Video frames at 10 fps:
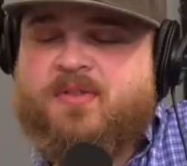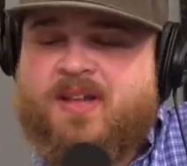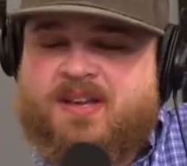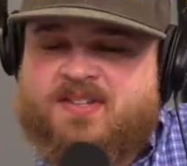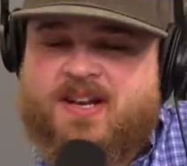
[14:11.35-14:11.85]

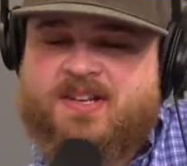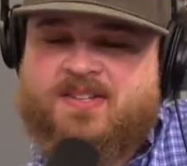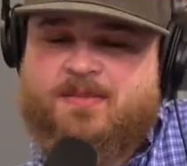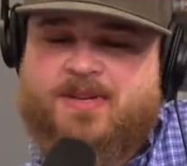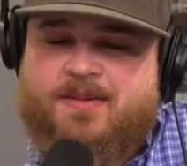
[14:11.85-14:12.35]
thing is that
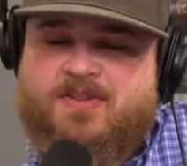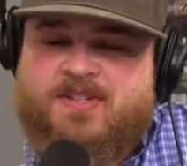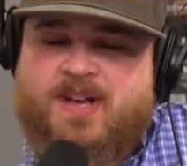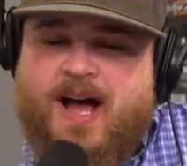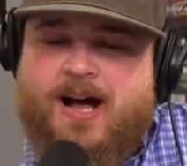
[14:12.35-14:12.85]
sometimes
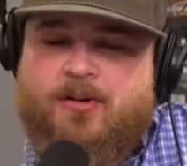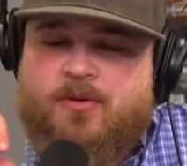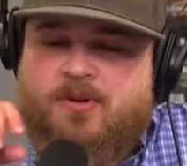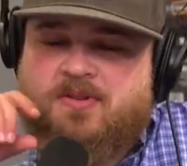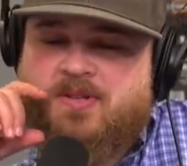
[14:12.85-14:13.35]
it's
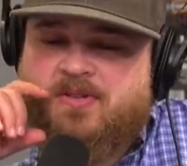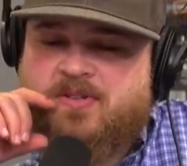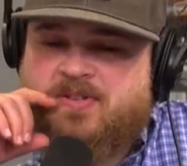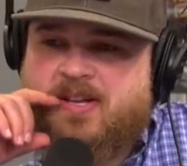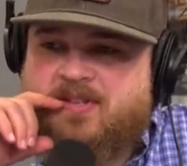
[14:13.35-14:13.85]
awkward to
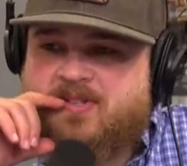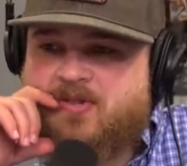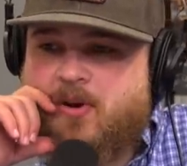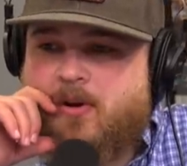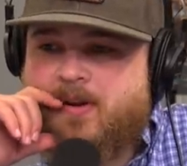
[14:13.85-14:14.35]
just get
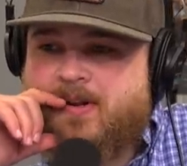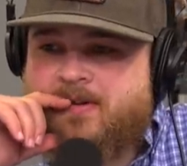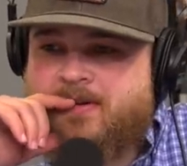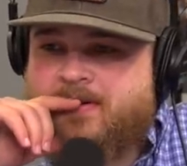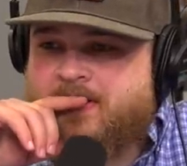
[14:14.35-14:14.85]
started.